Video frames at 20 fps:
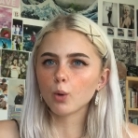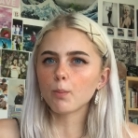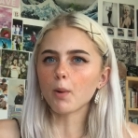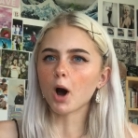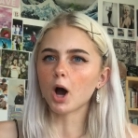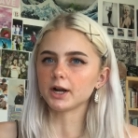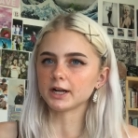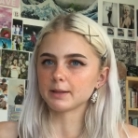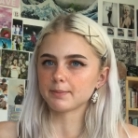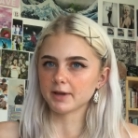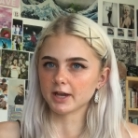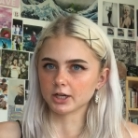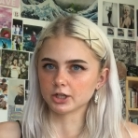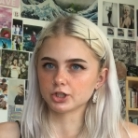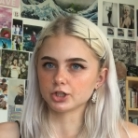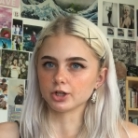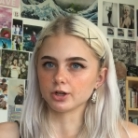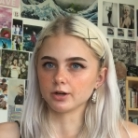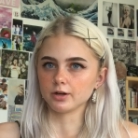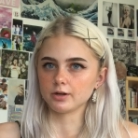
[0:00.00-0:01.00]
body
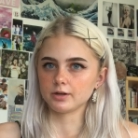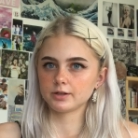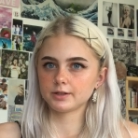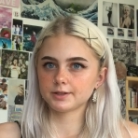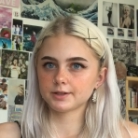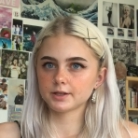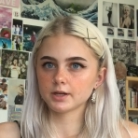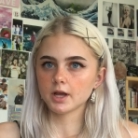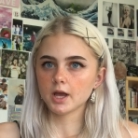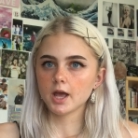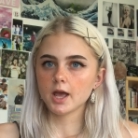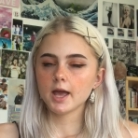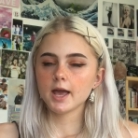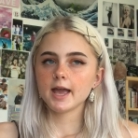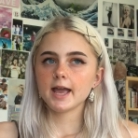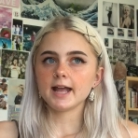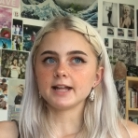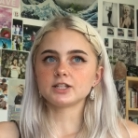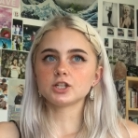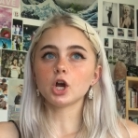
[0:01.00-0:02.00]
pictures,
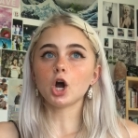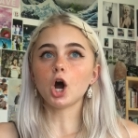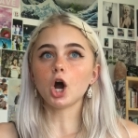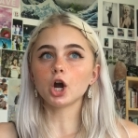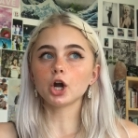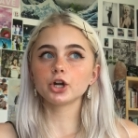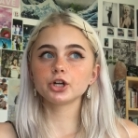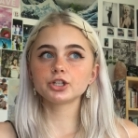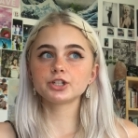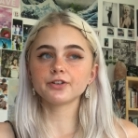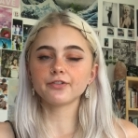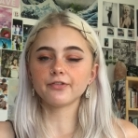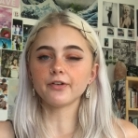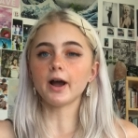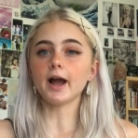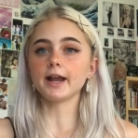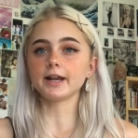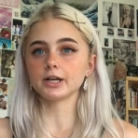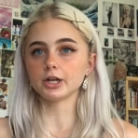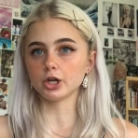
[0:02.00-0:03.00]
it's hard to
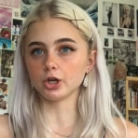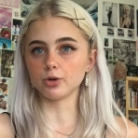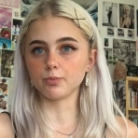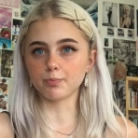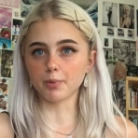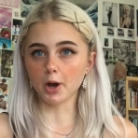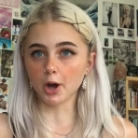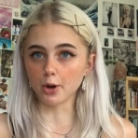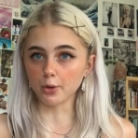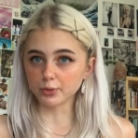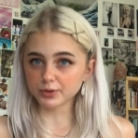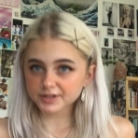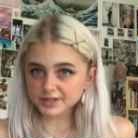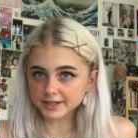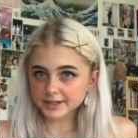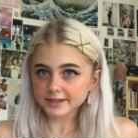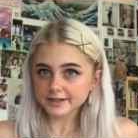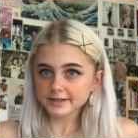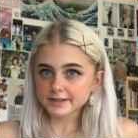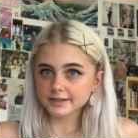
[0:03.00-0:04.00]
find good
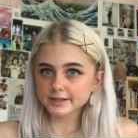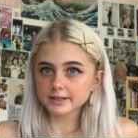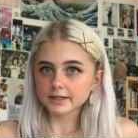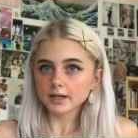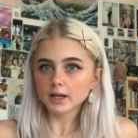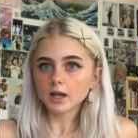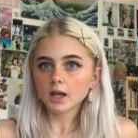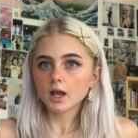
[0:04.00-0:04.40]
poses.